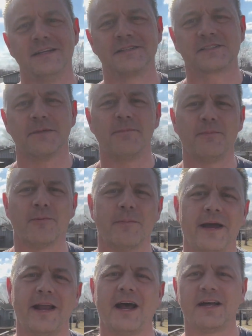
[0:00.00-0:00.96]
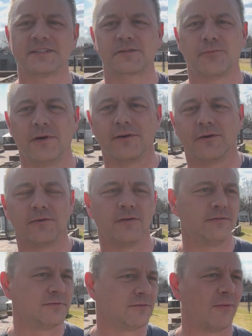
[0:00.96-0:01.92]
some people might ask, well,
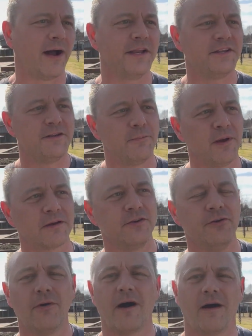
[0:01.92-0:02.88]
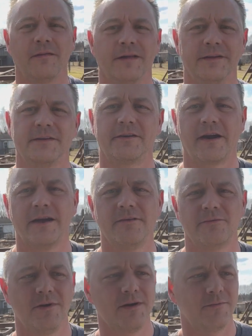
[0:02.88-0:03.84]
why did you pick New Holland, right?
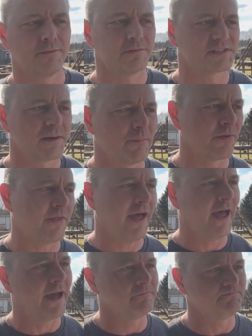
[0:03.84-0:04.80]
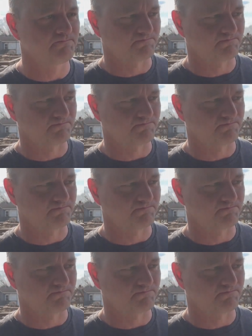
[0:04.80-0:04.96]
What was up with that?